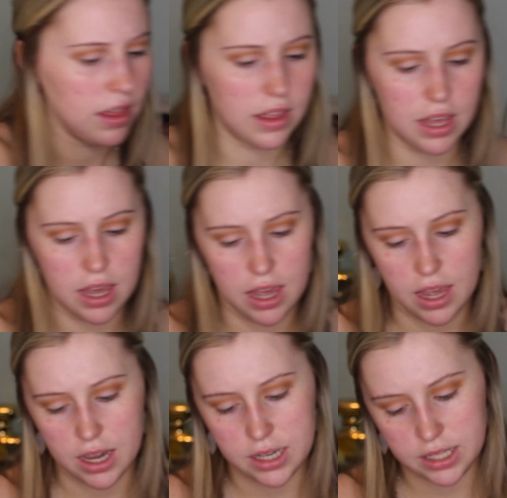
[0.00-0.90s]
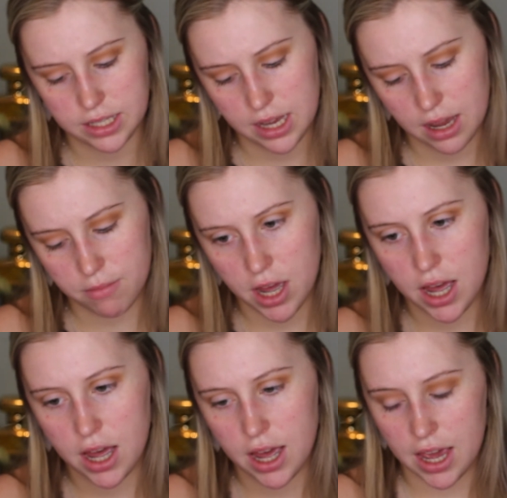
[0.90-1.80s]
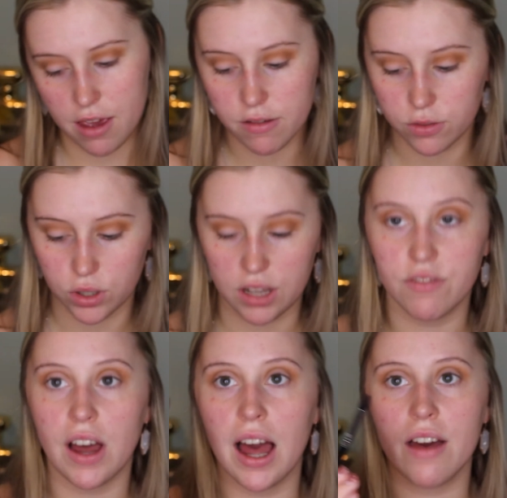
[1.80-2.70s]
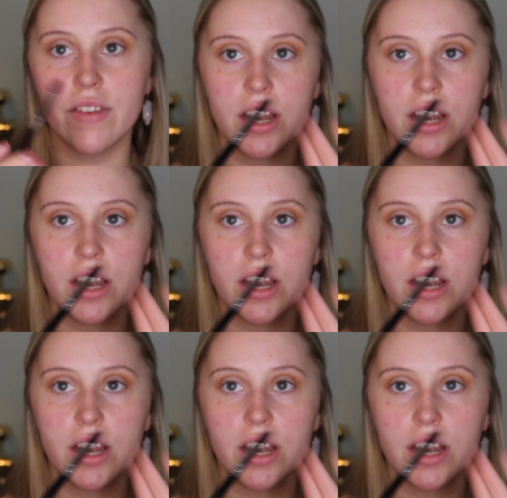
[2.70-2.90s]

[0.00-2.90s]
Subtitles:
the Sigma E45,